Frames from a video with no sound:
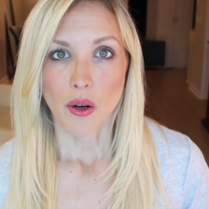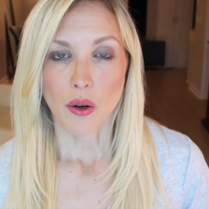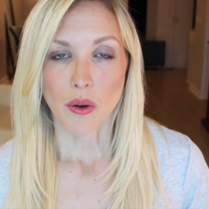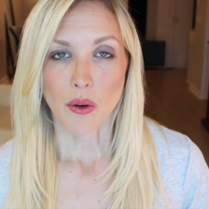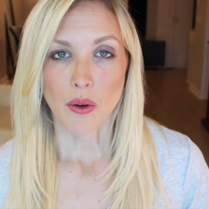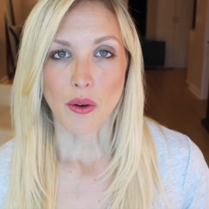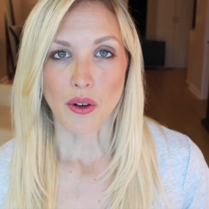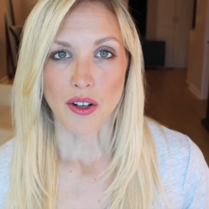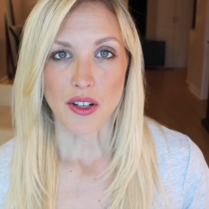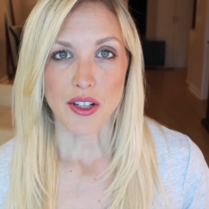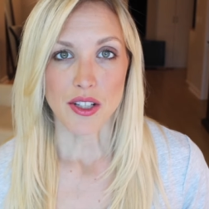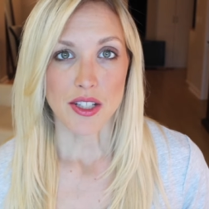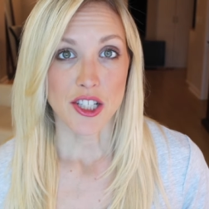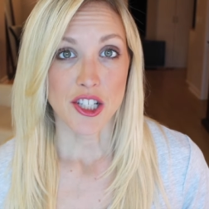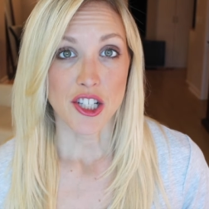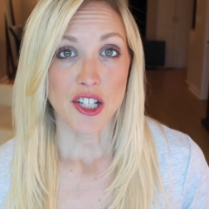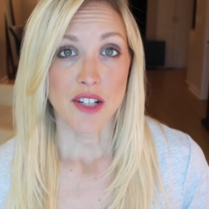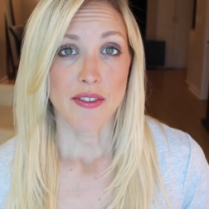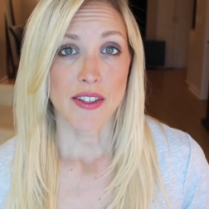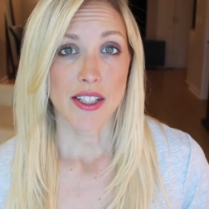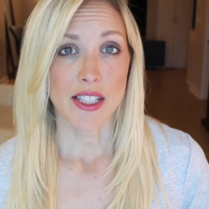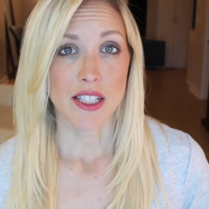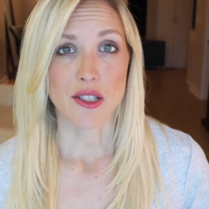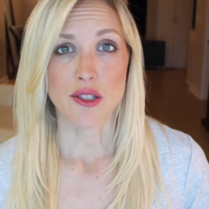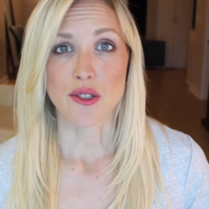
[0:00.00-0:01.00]
or
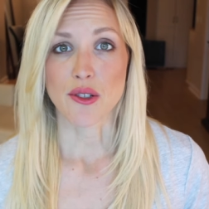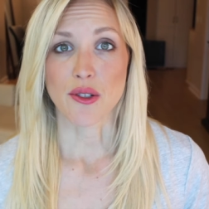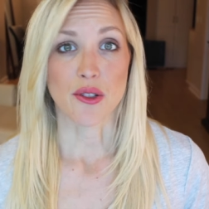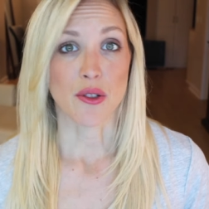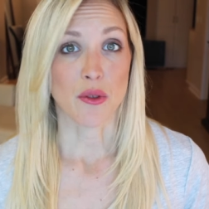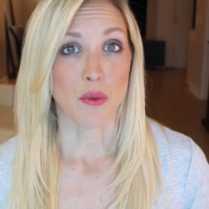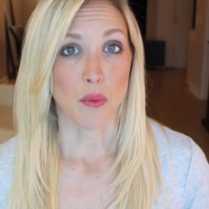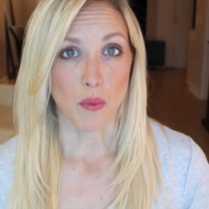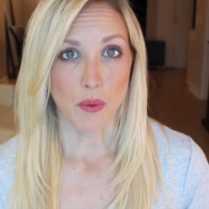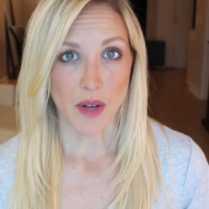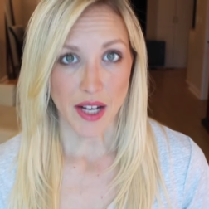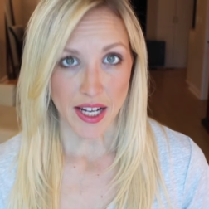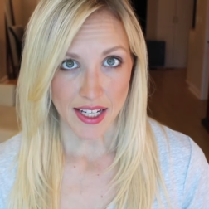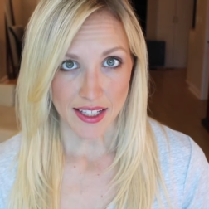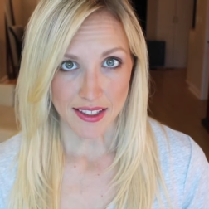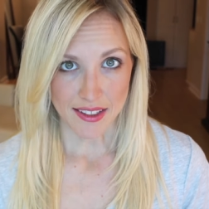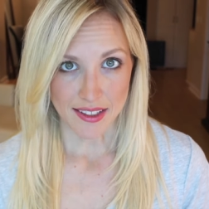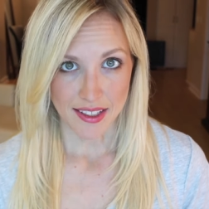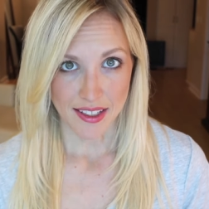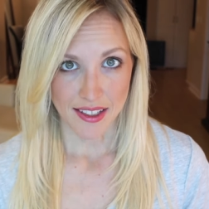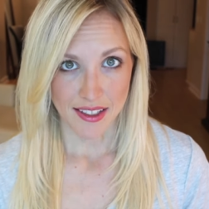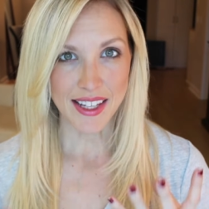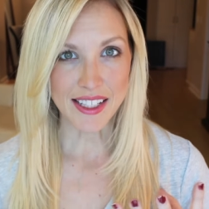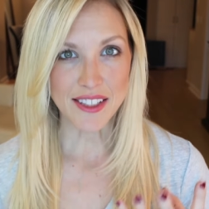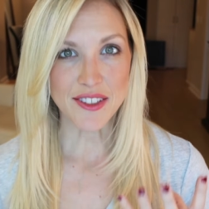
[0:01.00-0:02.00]
achieving a certain weight.
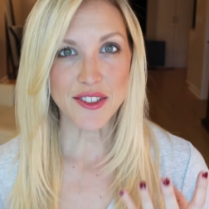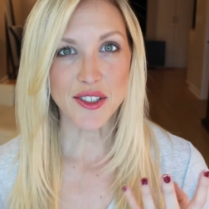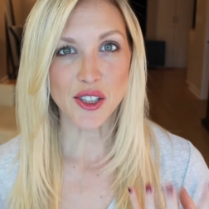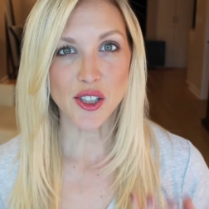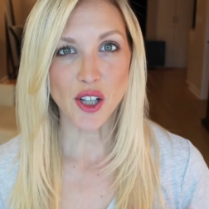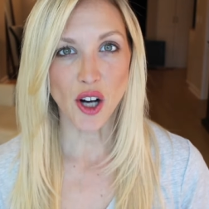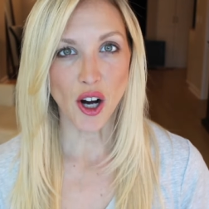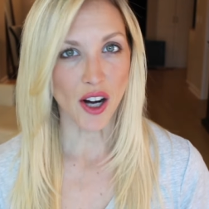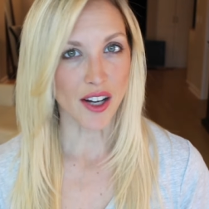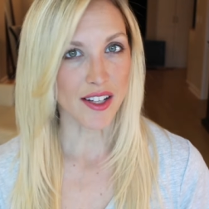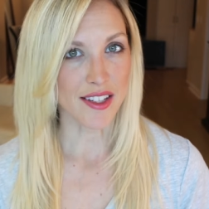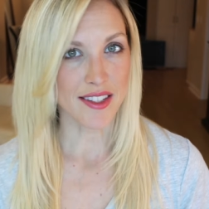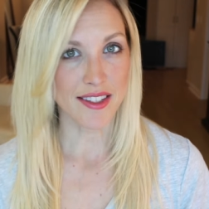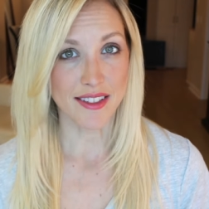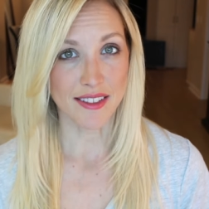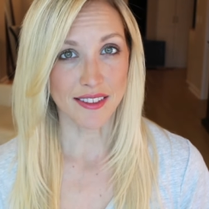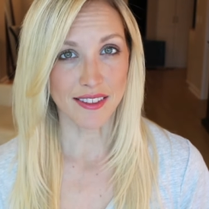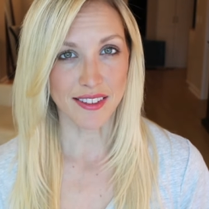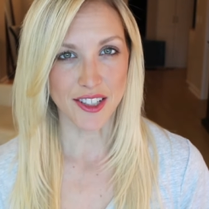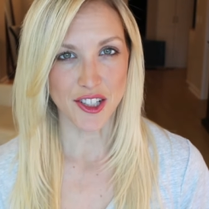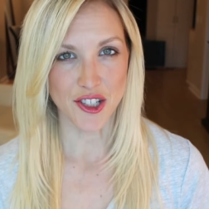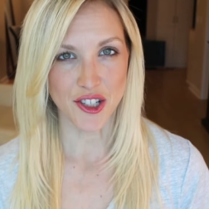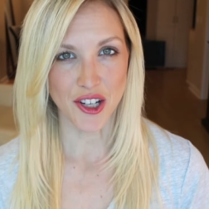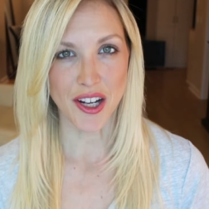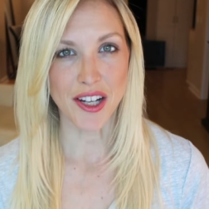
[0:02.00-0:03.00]
Things are
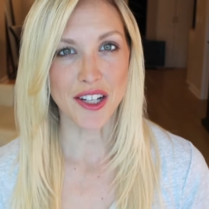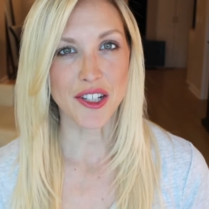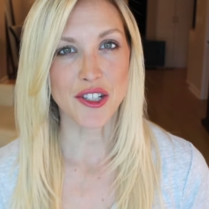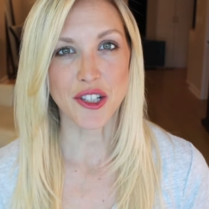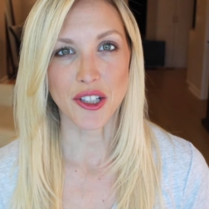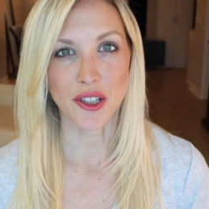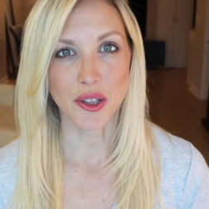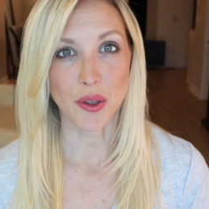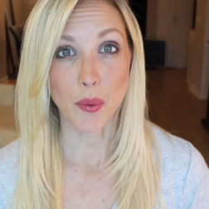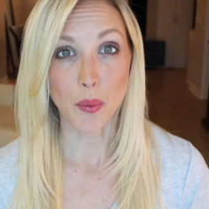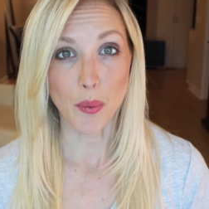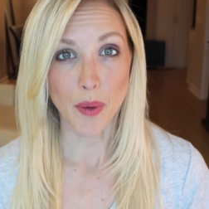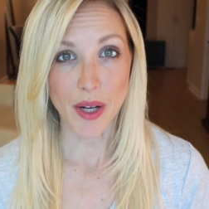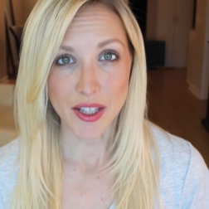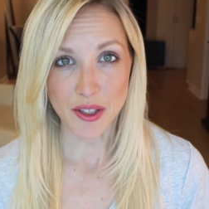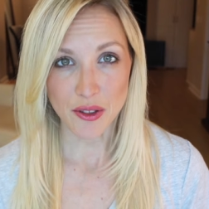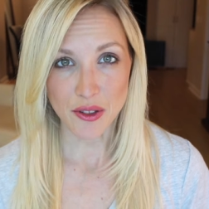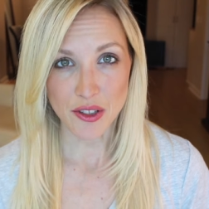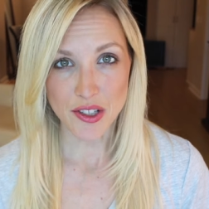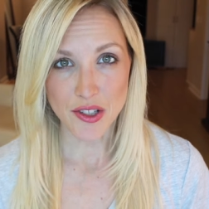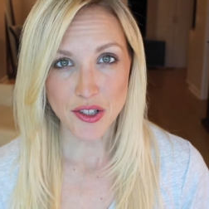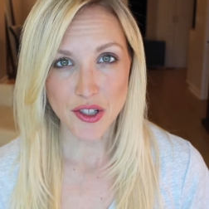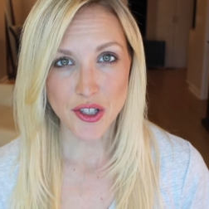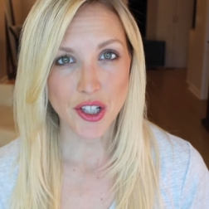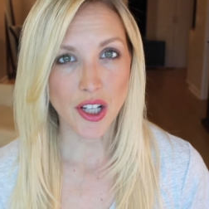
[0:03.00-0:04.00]
constantly changing. The weather
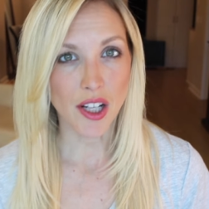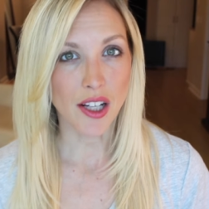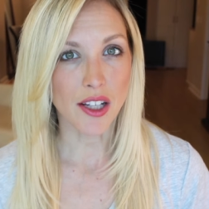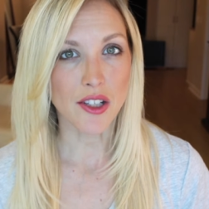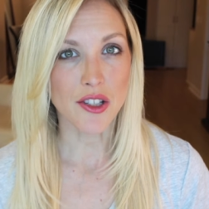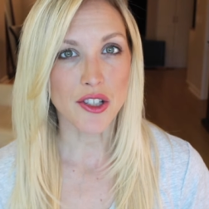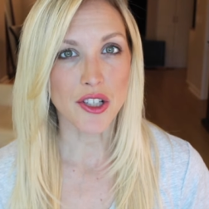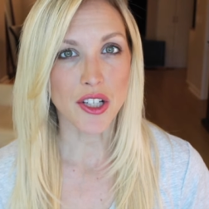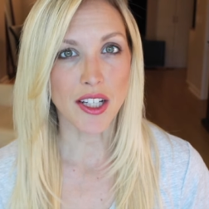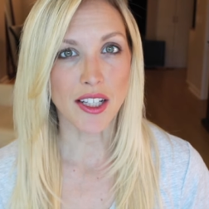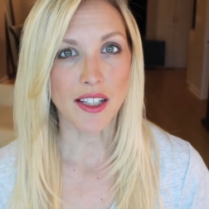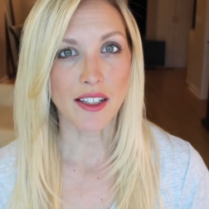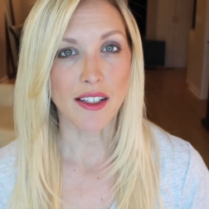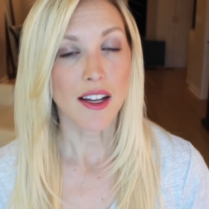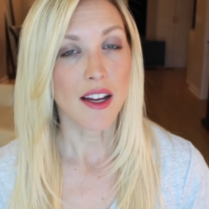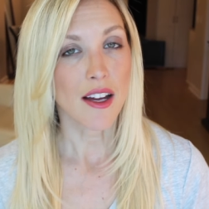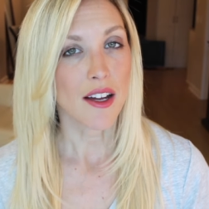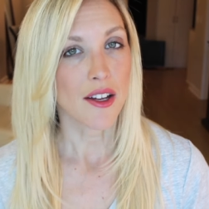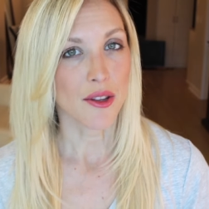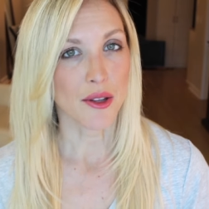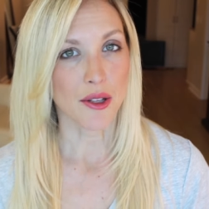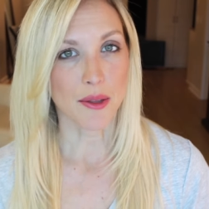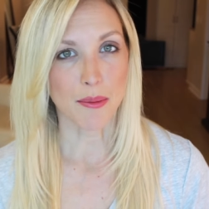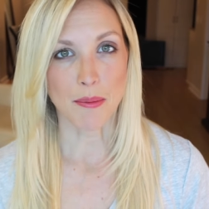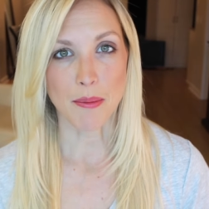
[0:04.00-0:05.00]
is changing,
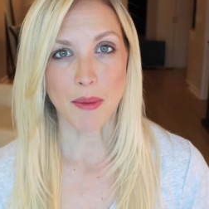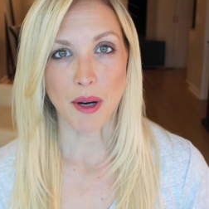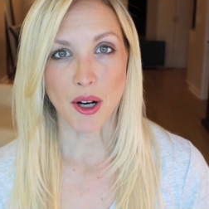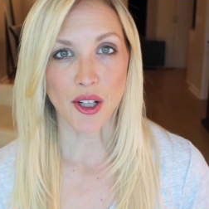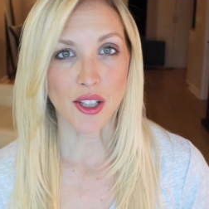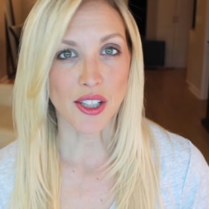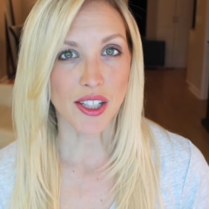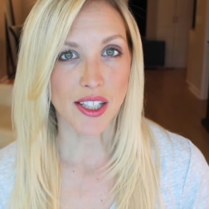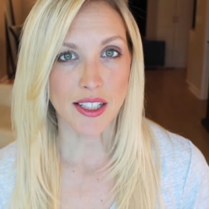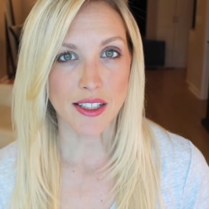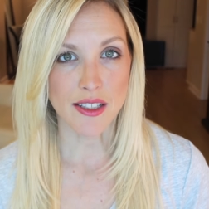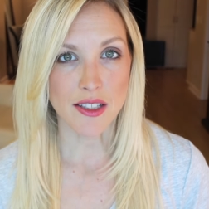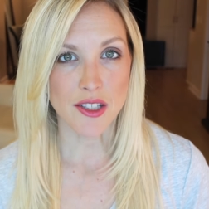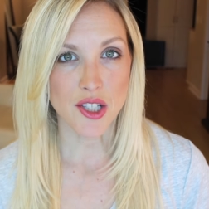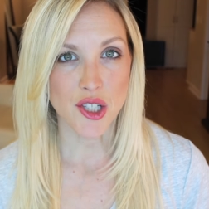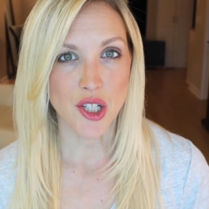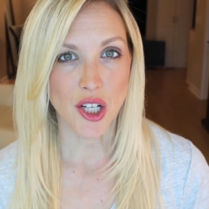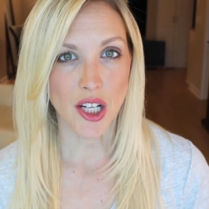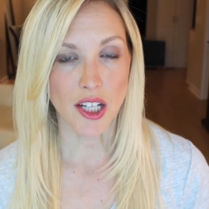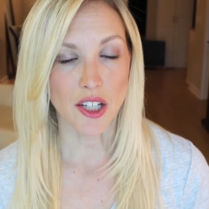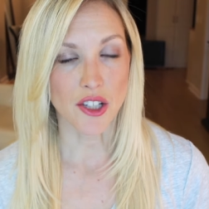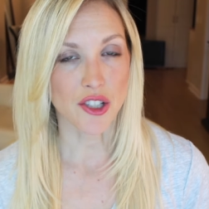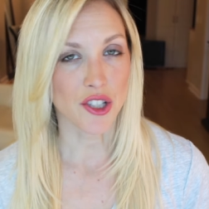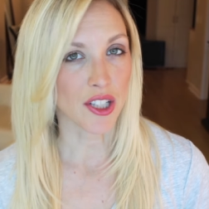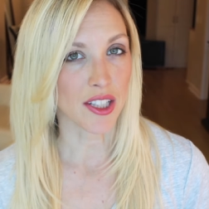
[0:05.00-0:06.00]
the market is
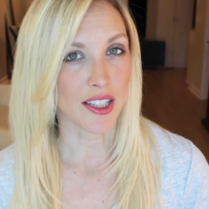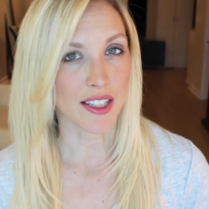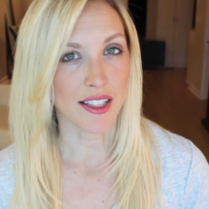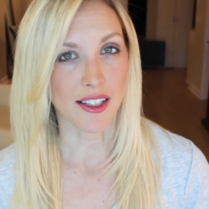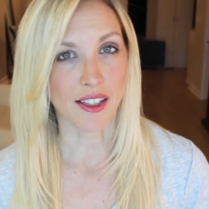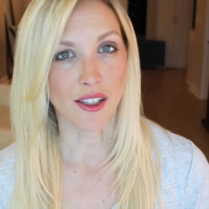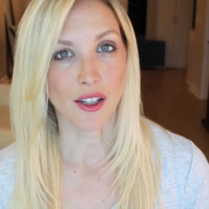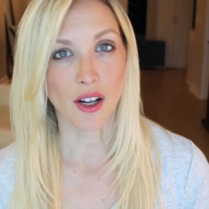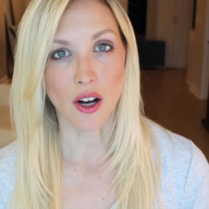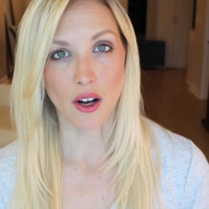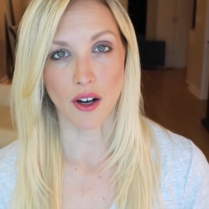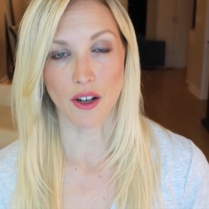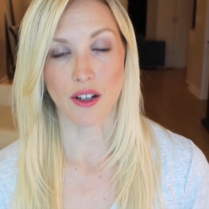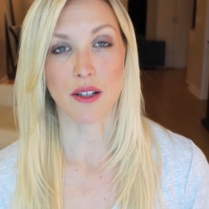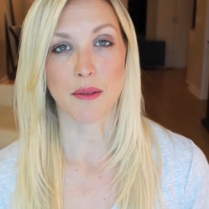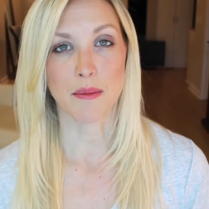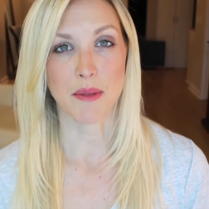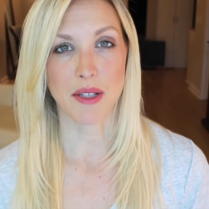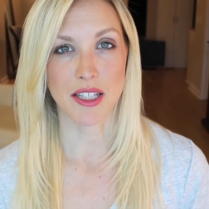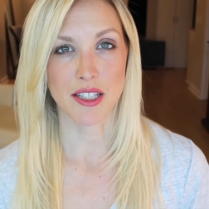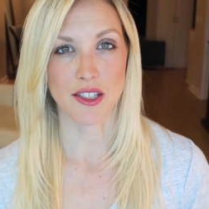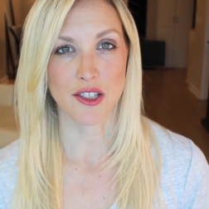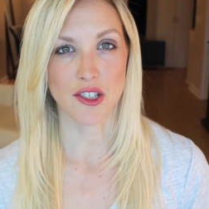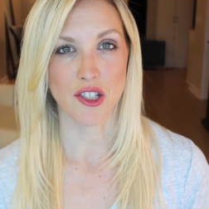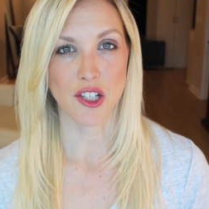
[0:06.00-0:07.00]
changing, the
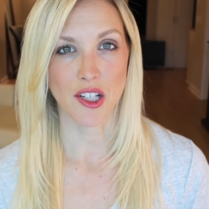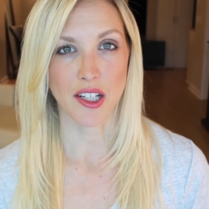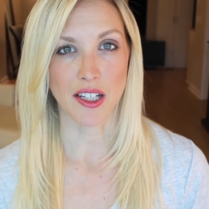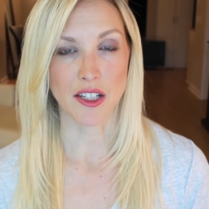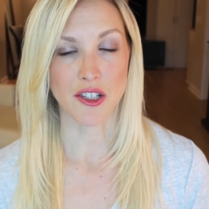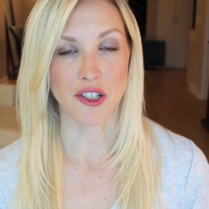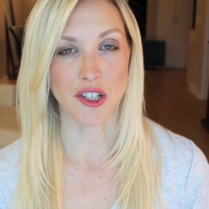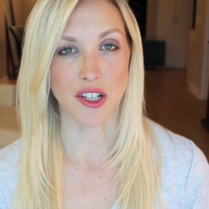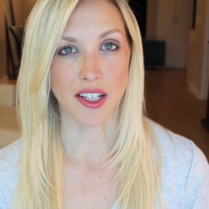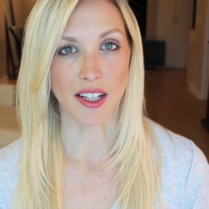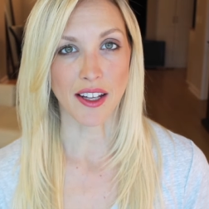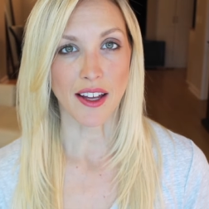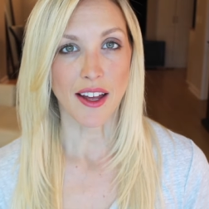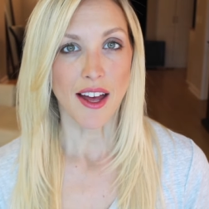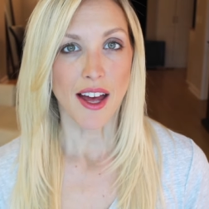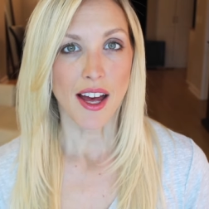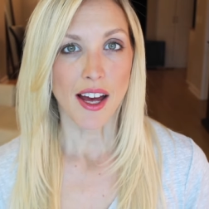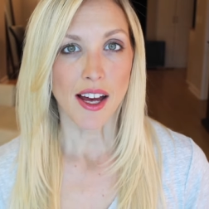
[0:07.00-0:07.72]
economy is changing,